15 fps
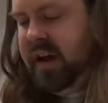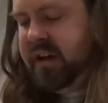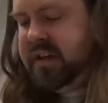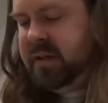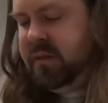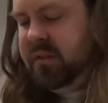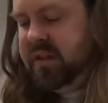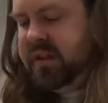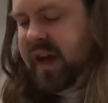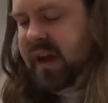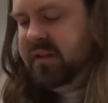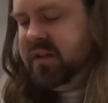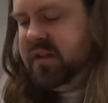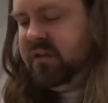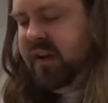Some of the
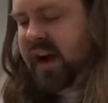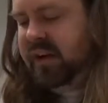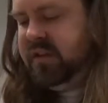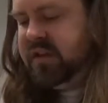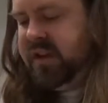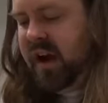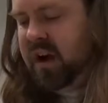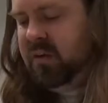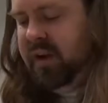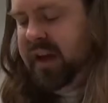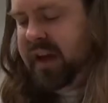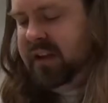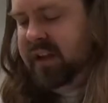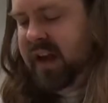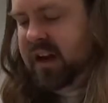town's survivors got away
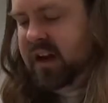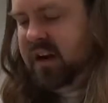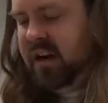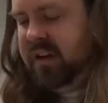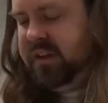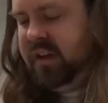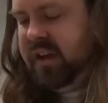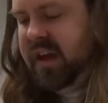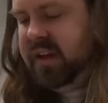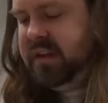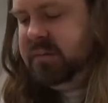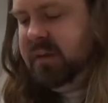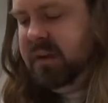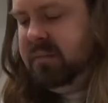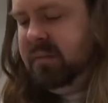inland and called their
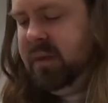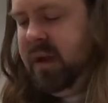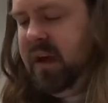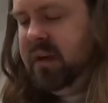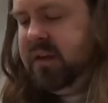kinsmen.